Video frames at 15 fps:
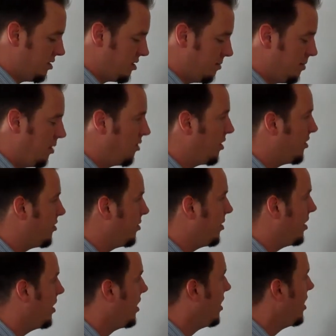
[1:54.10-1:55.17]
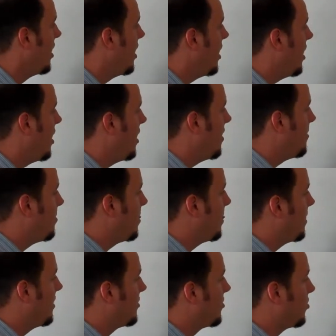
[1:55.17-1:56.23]
component to it.
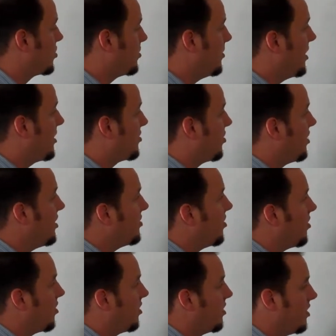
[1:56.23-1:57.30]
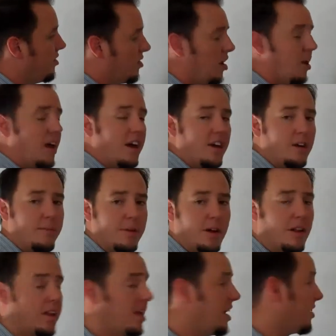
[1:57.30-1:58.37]
Social media. So these all allow you to
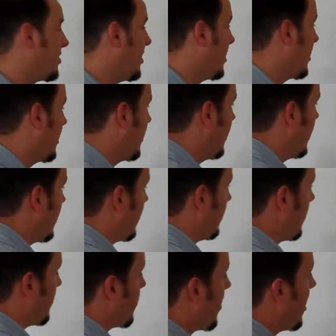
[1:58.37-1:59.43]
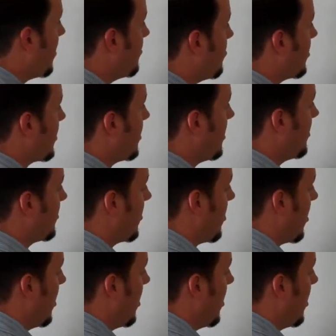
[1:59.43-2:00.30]
build links. Now the problem with these